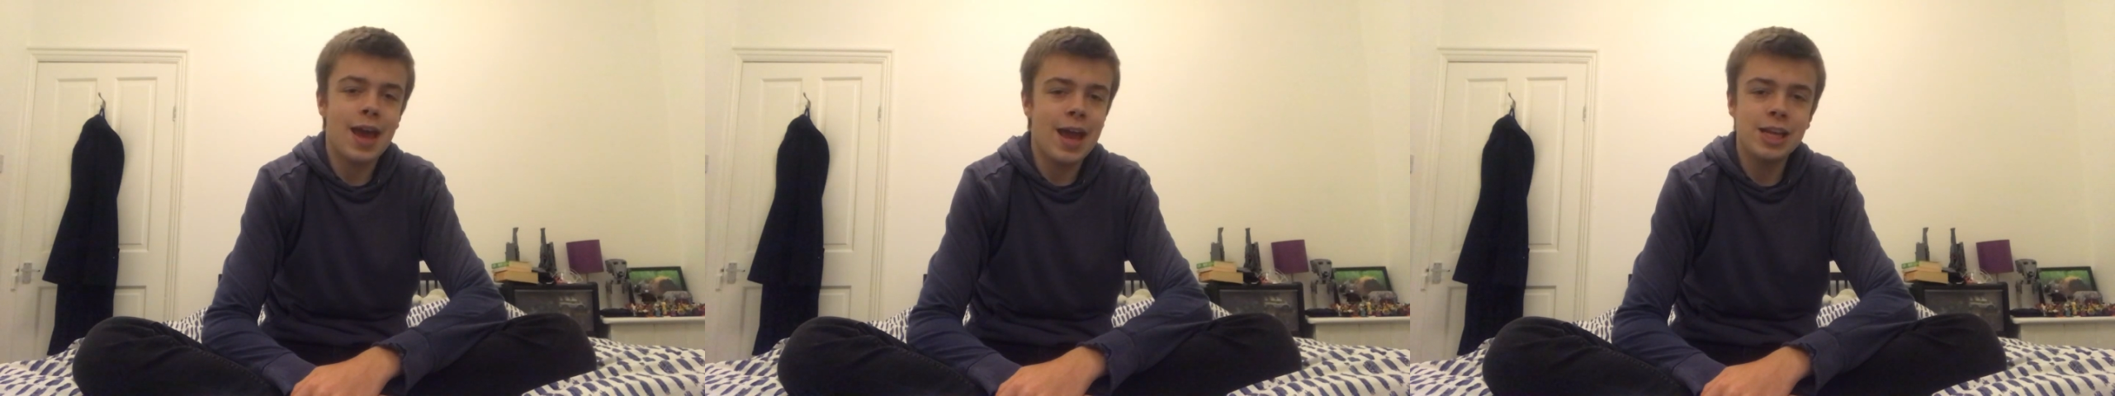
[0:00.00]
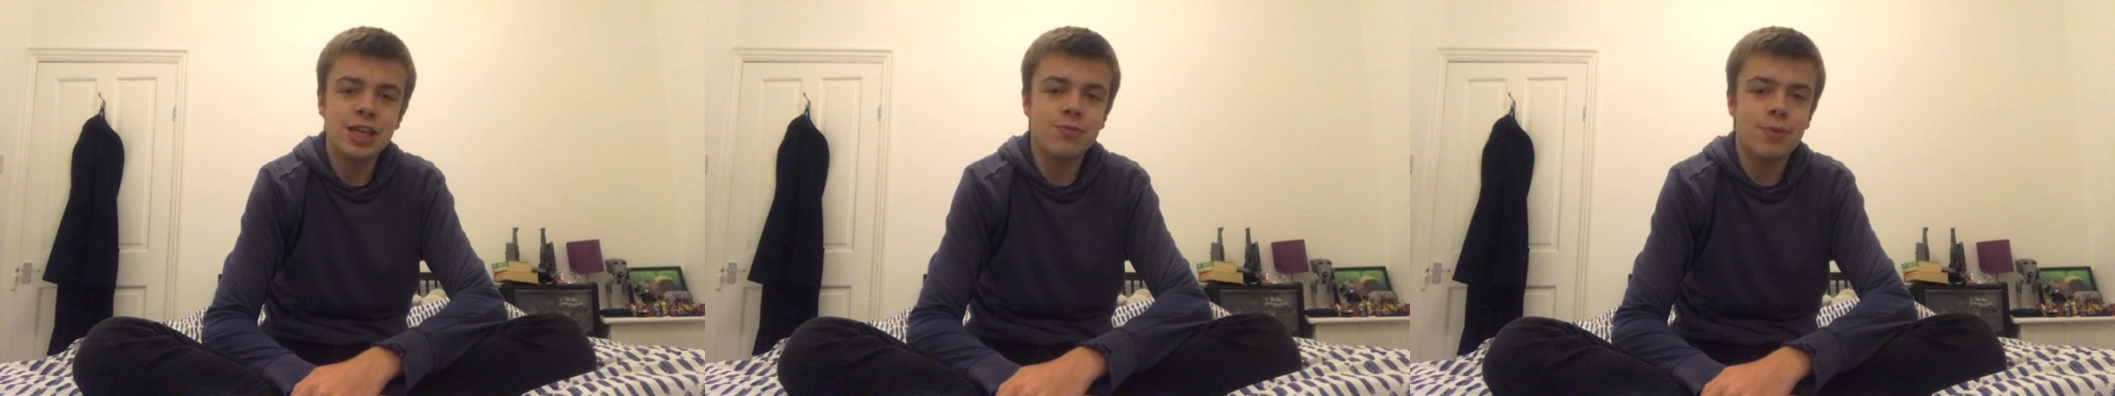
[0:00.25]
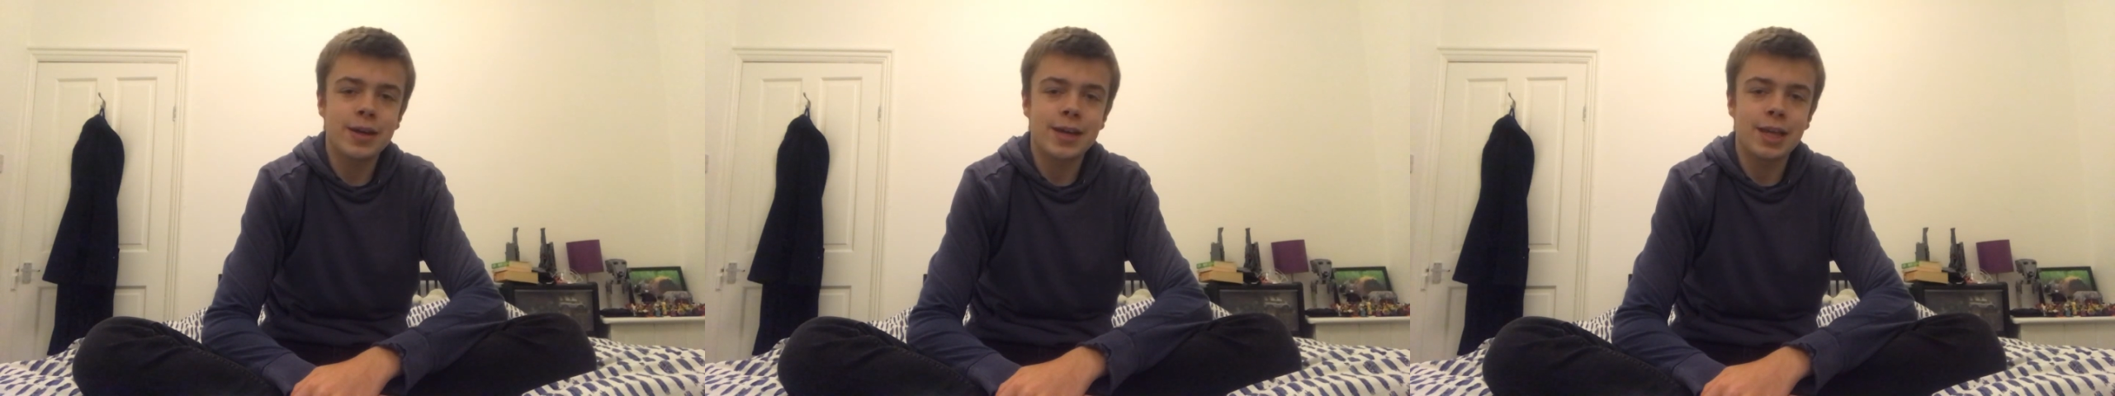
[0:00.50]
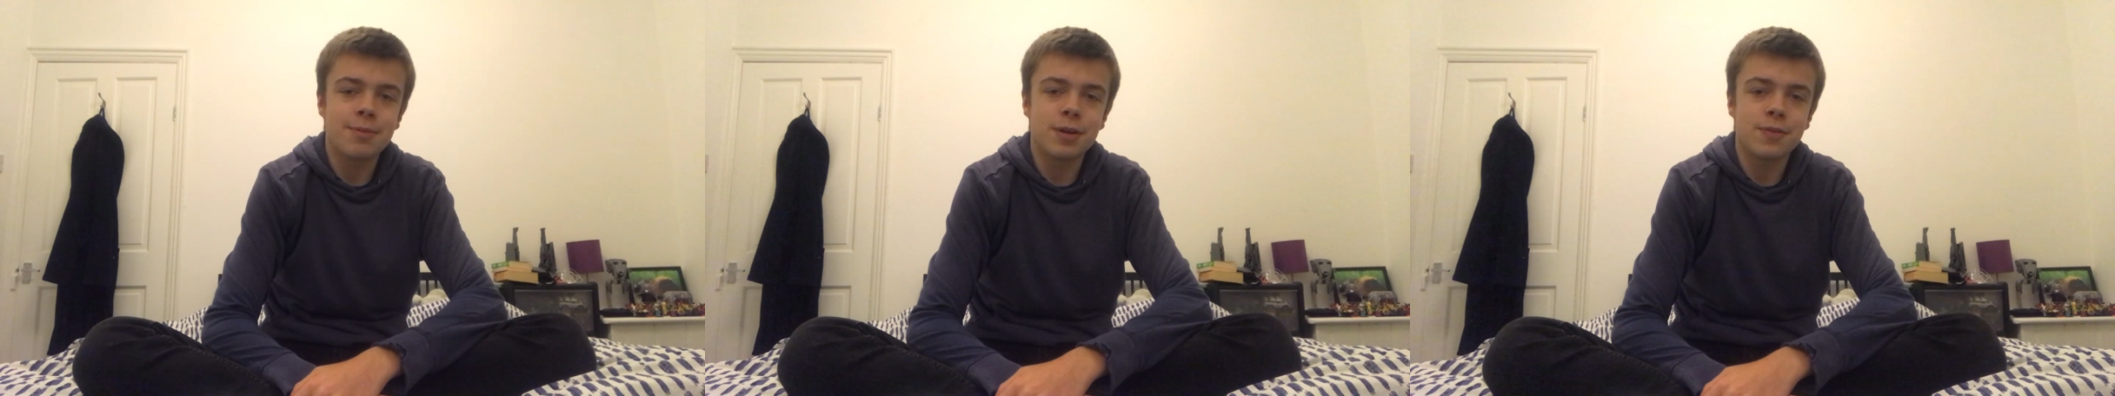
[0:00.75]
any of my
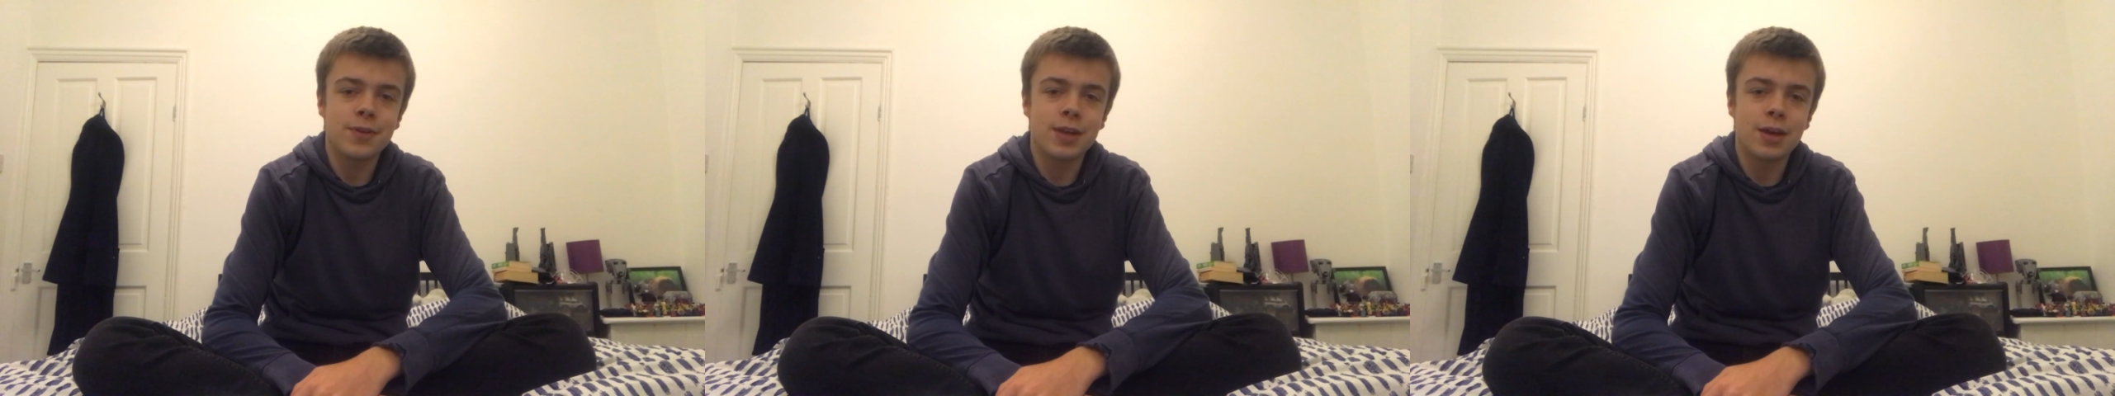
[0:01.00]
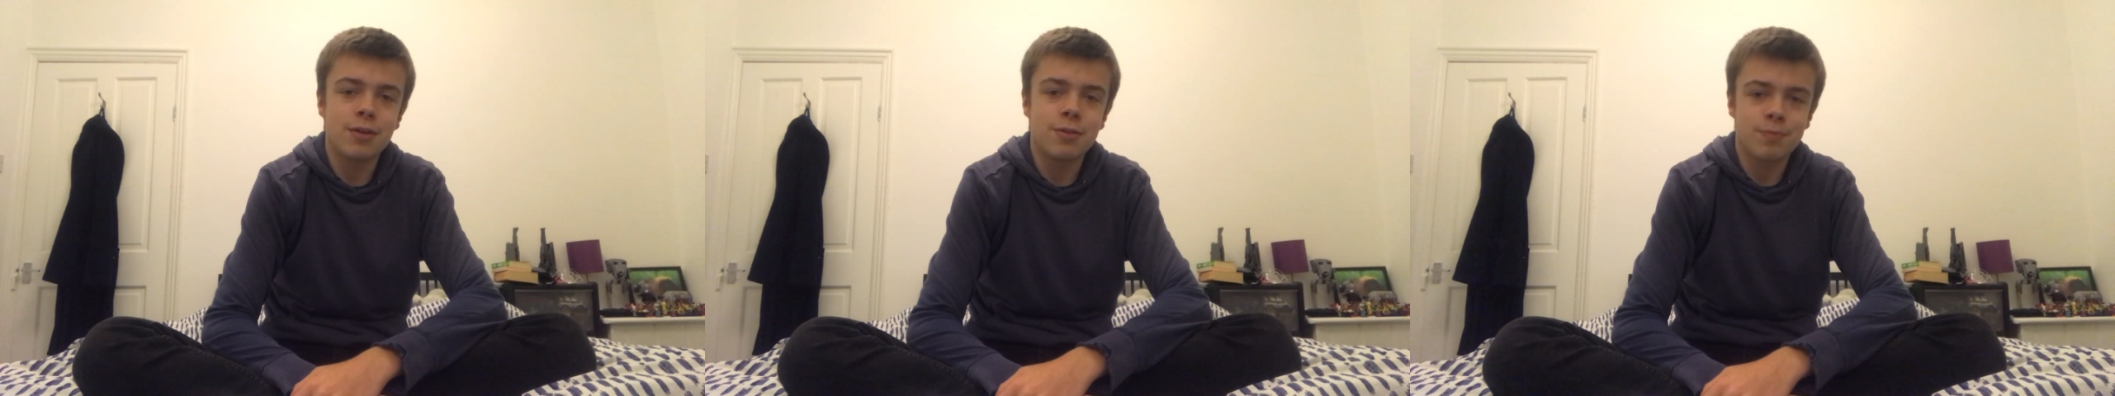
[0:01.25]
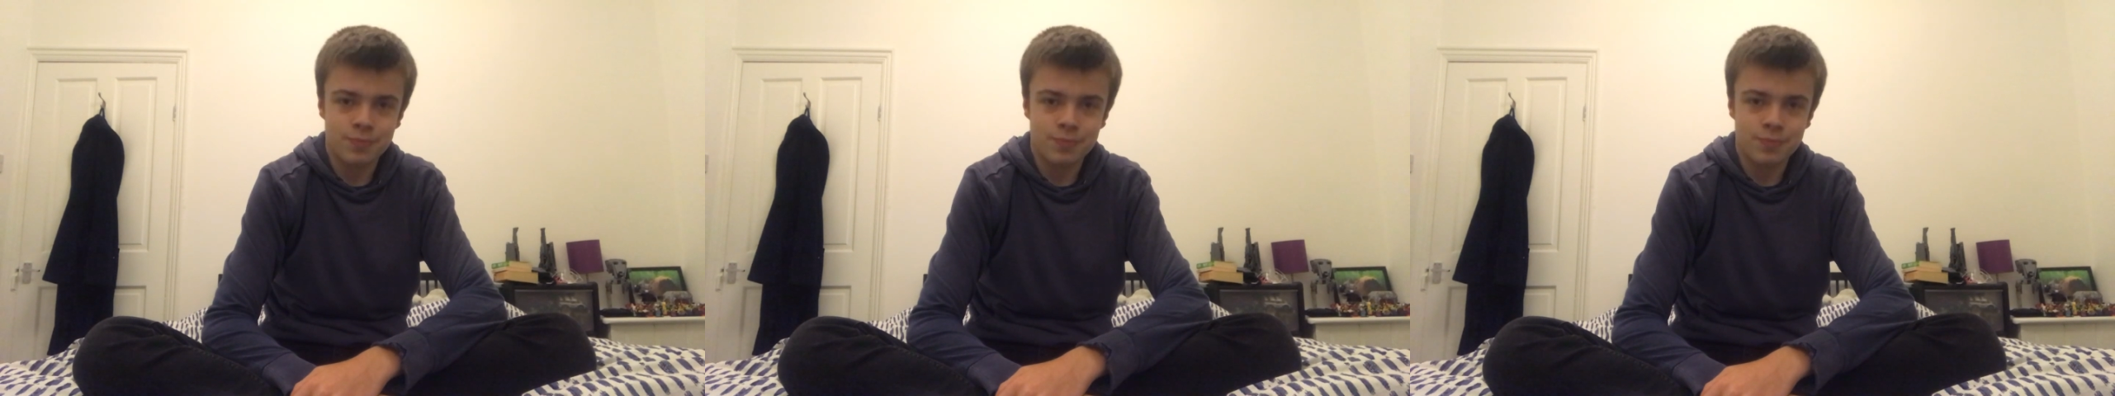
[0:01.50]
Casebook videos.